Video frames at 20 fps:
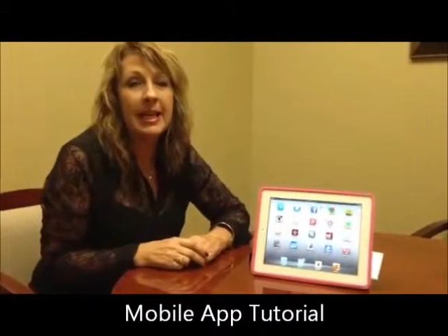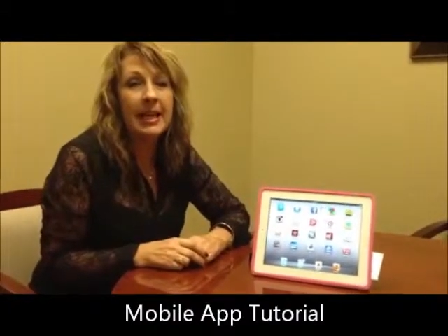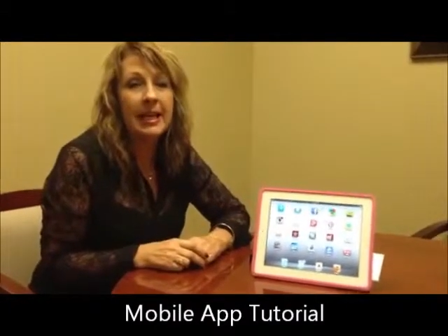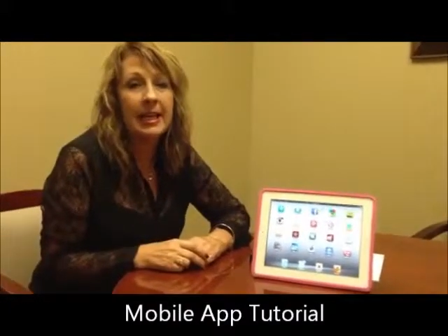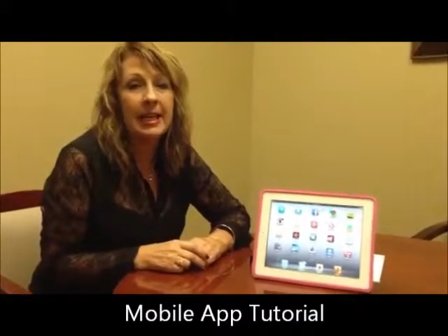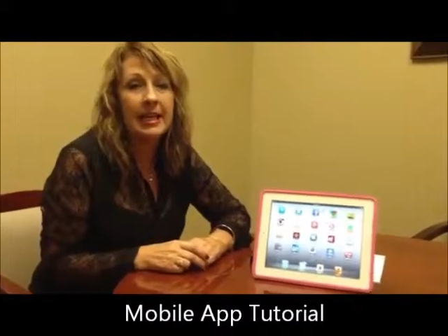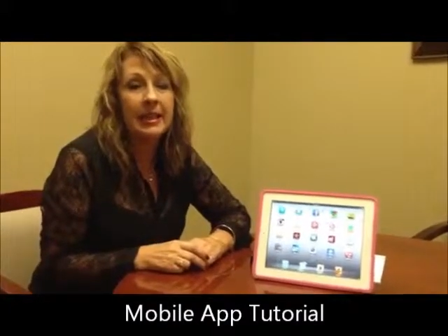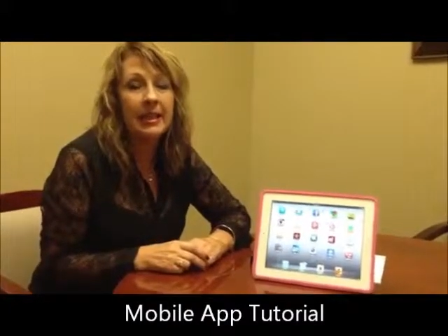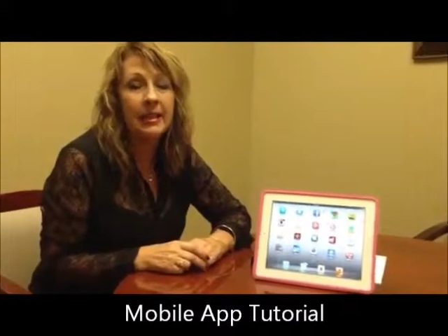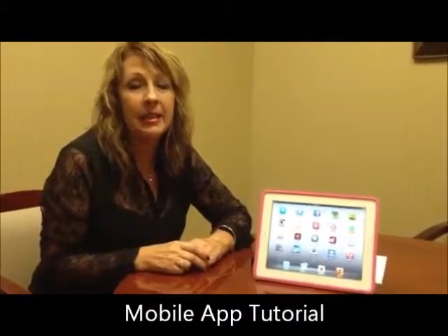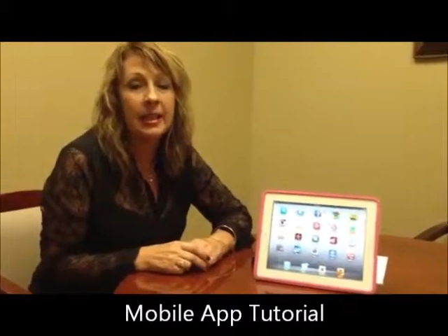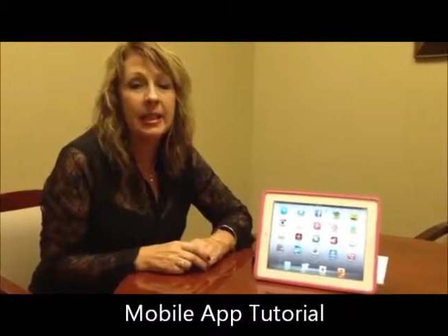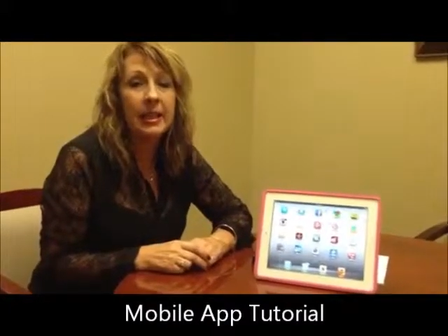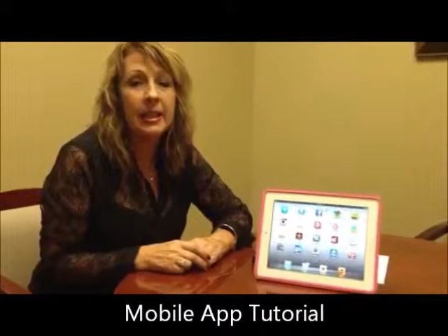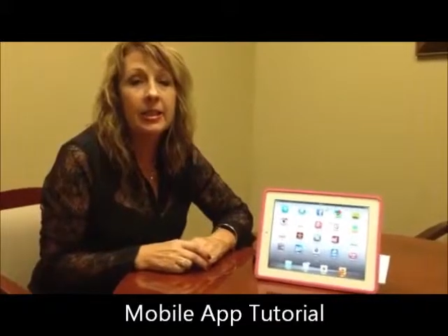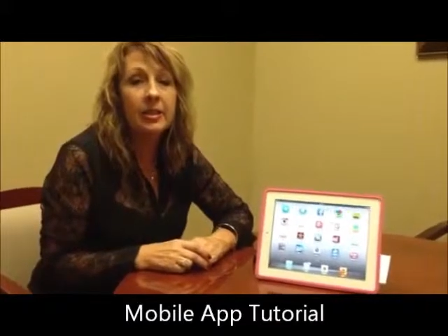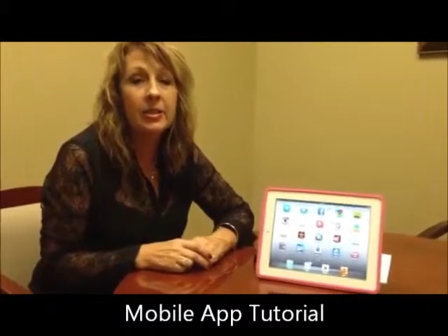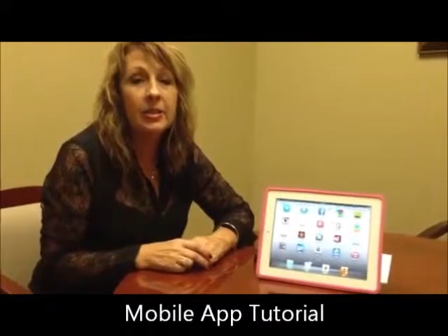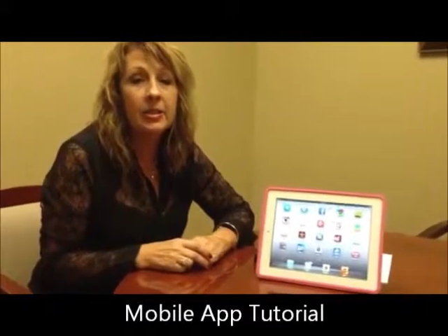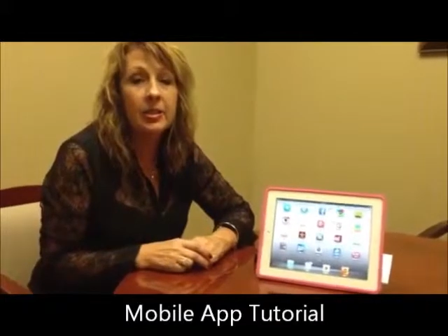a
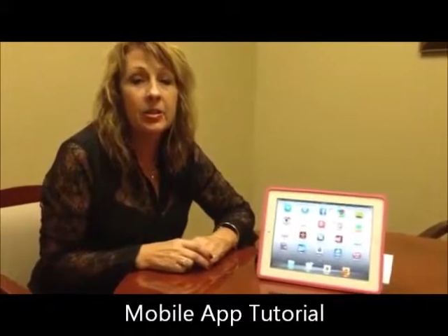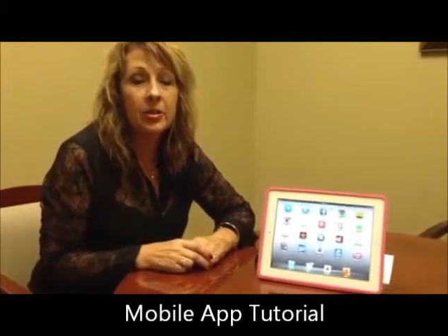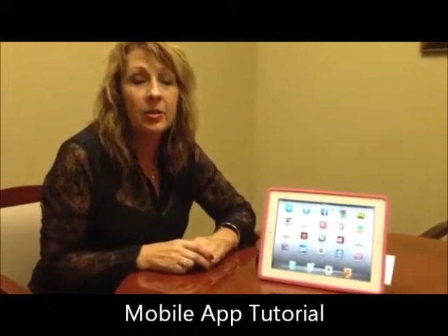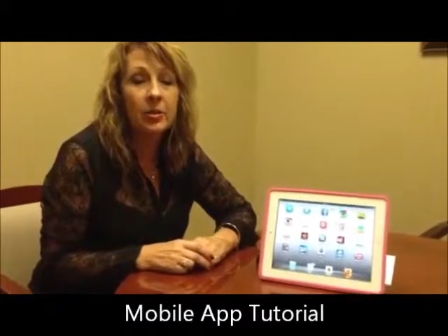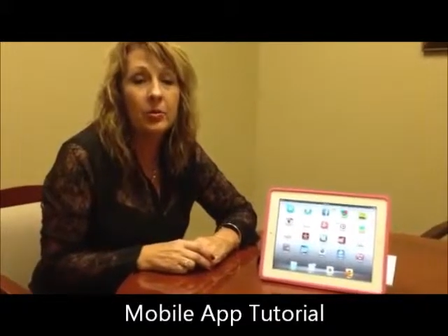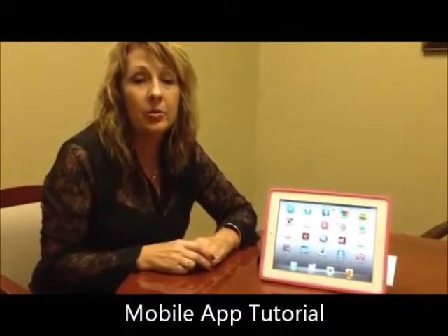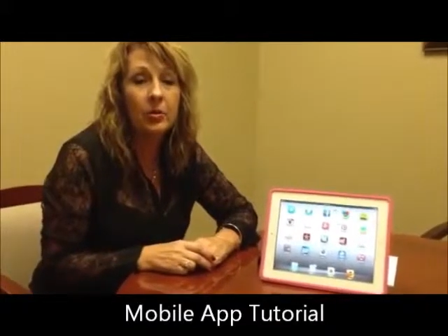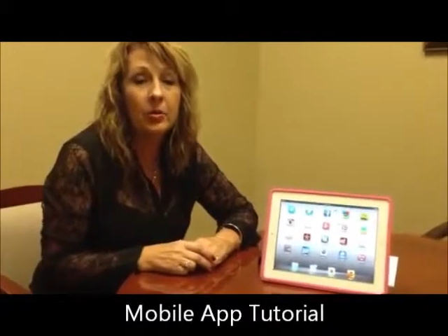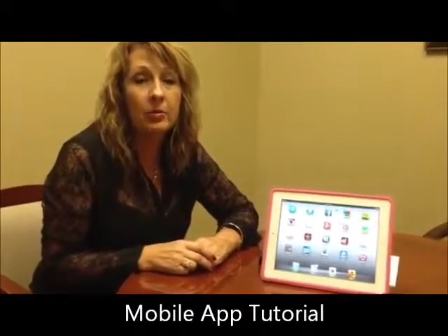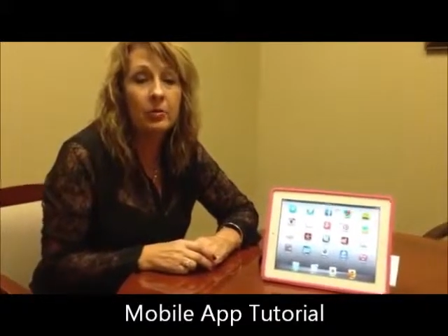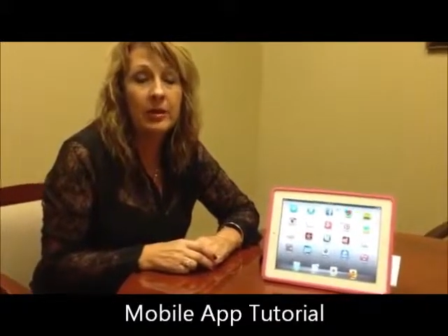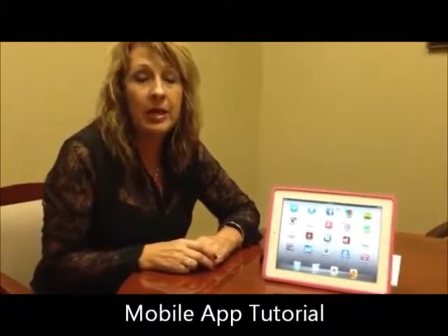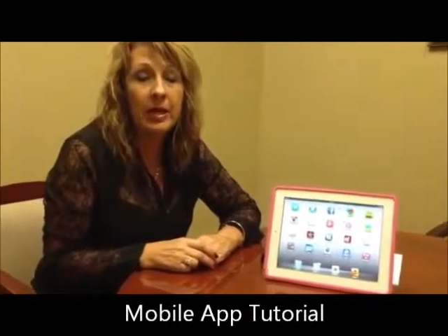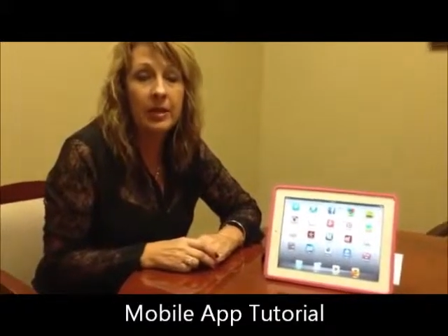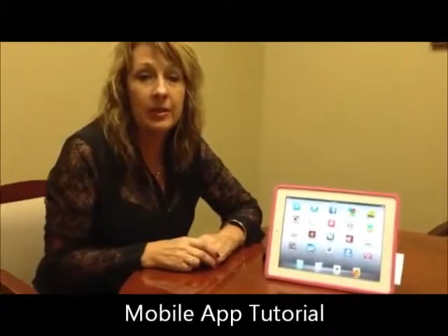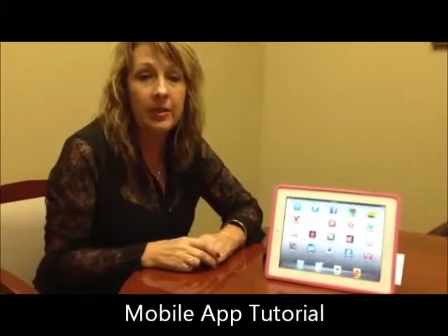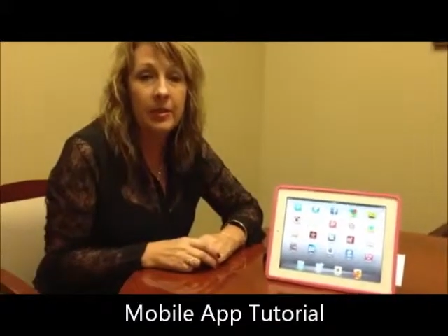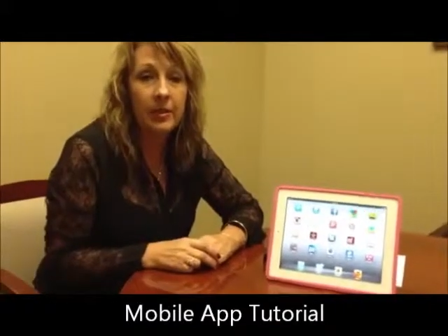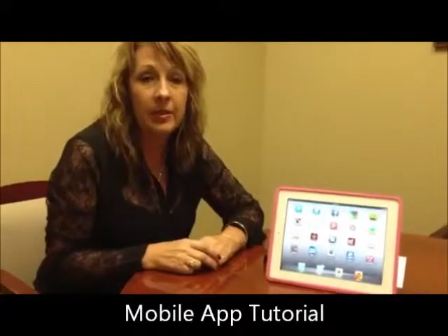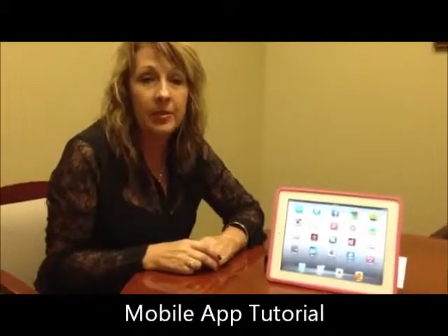link to
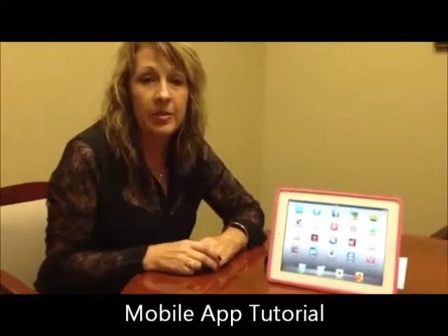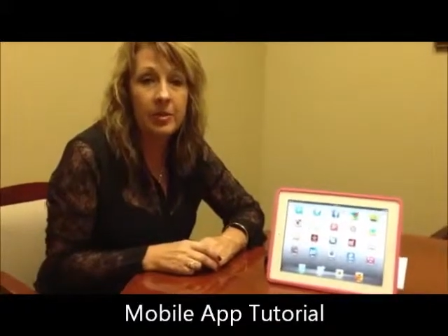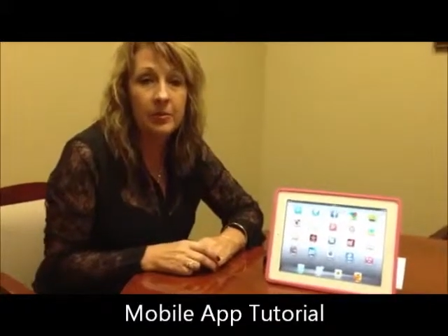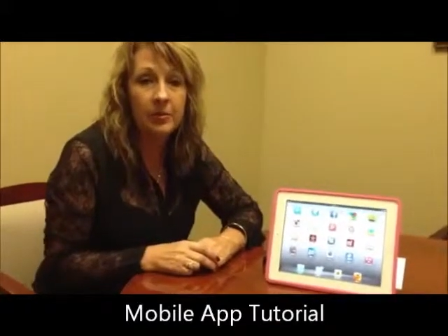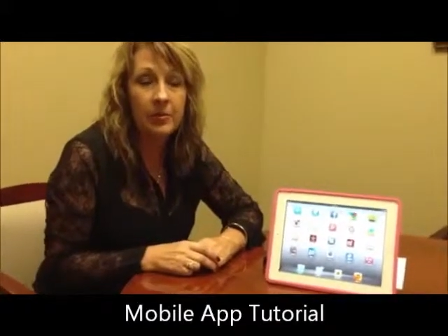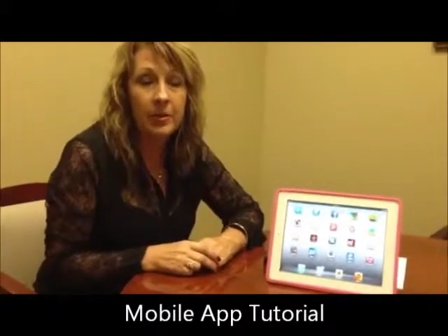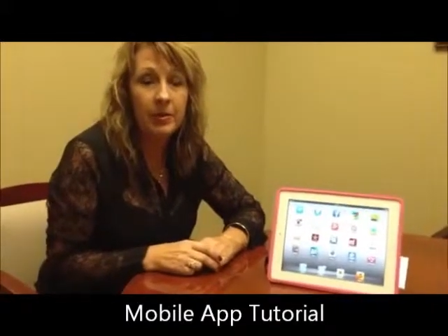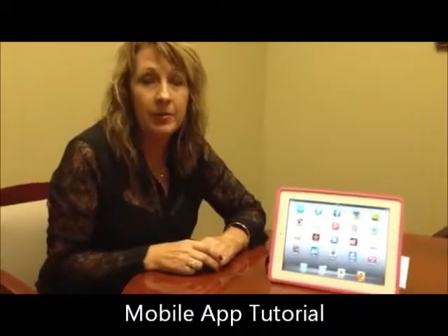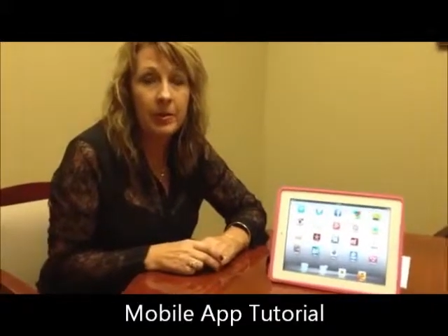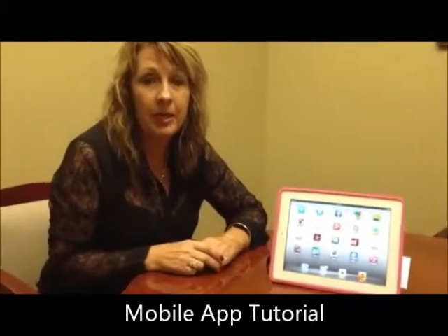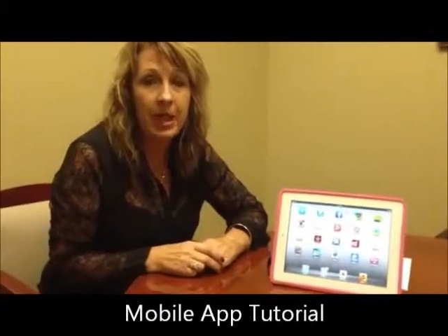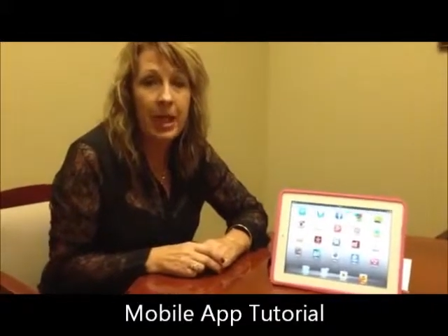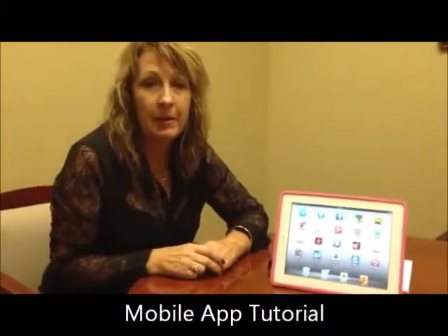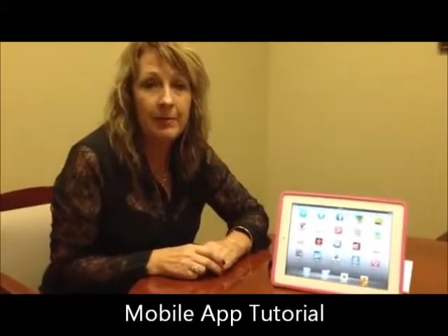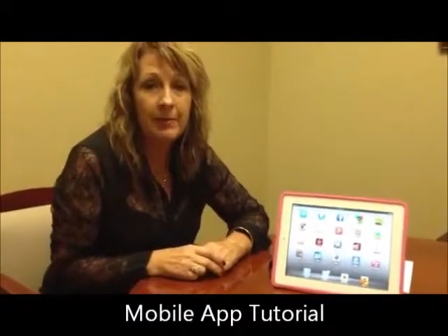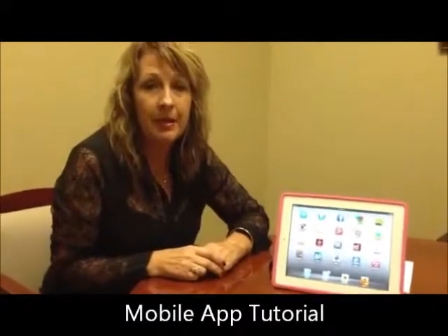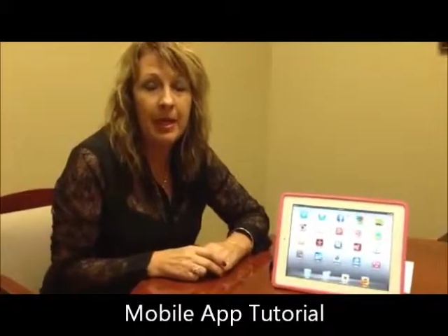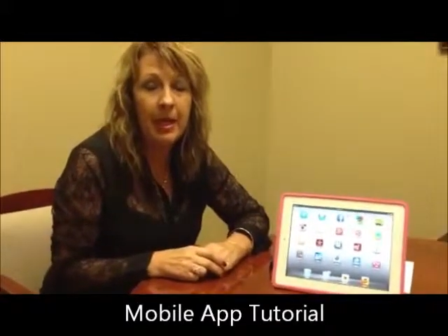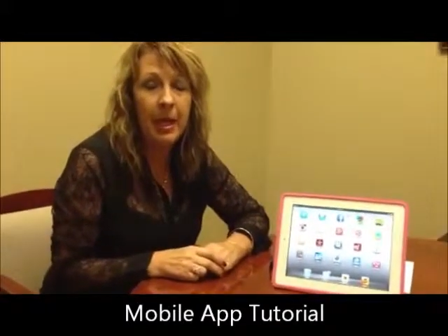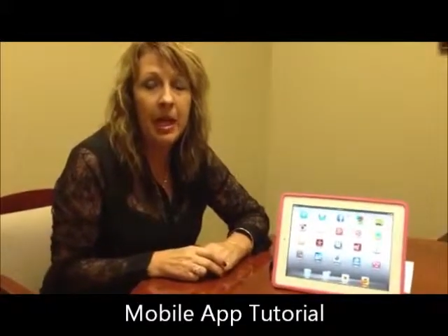download our mobile
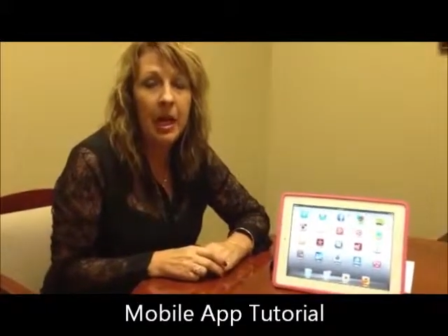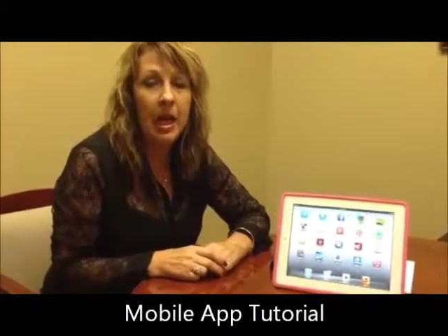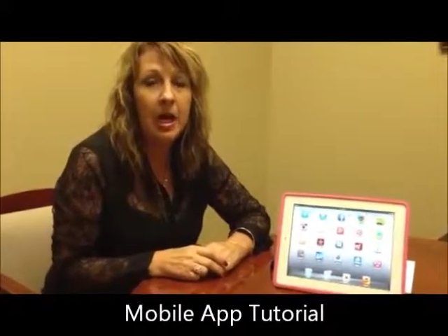app